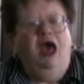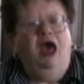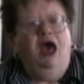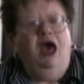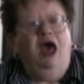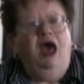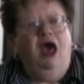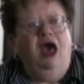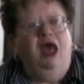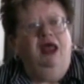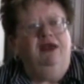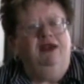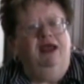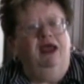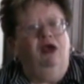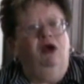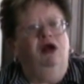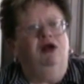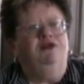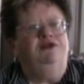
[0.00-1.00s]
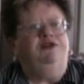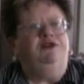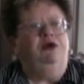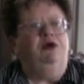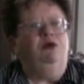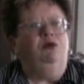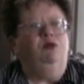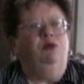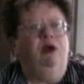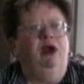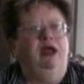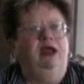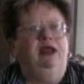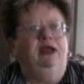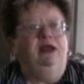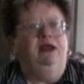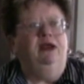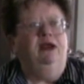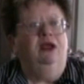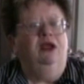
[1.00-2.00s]
And I also
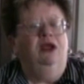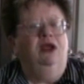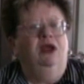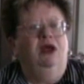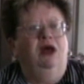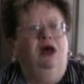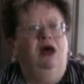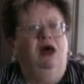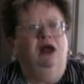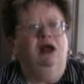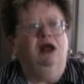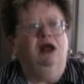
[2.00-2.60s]
write a